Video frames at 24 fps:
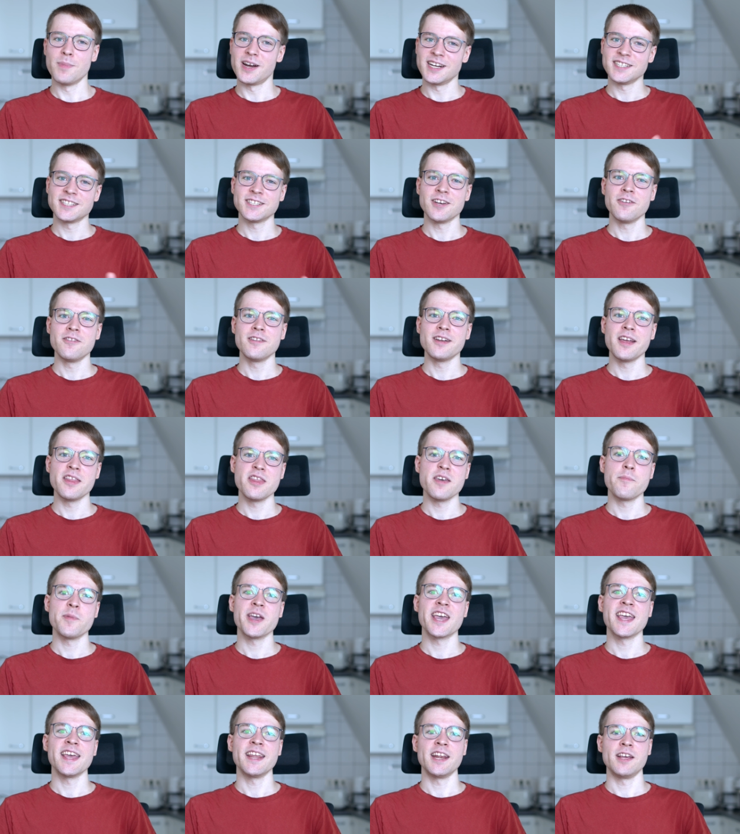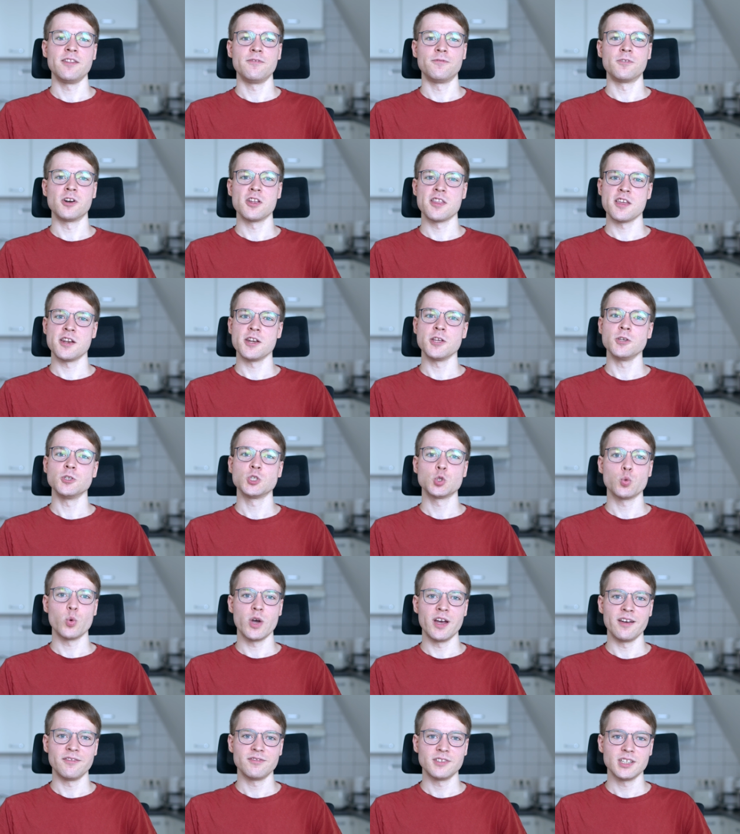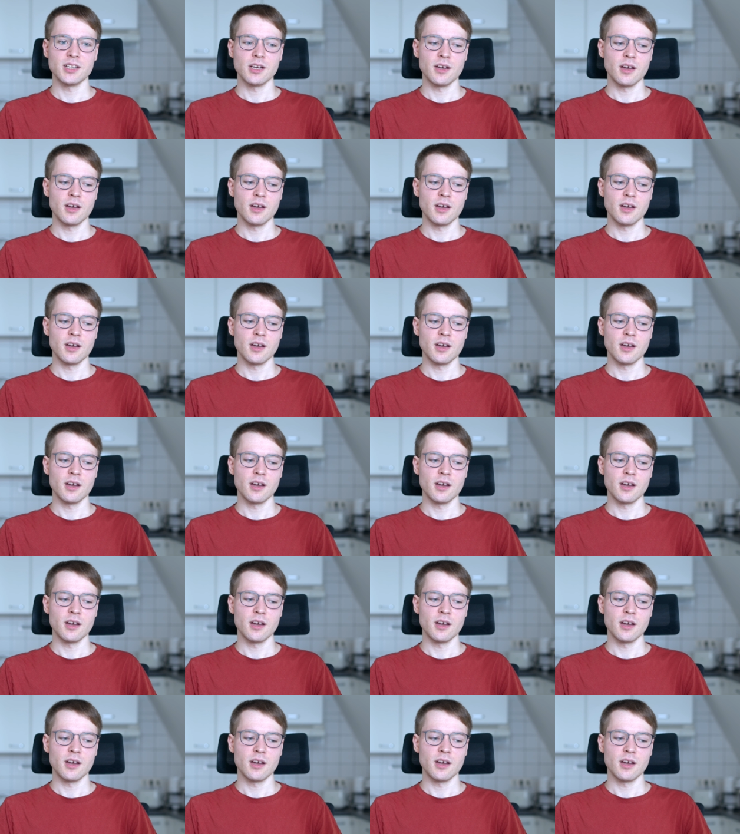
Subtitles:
it's only the beginning for the new Swift.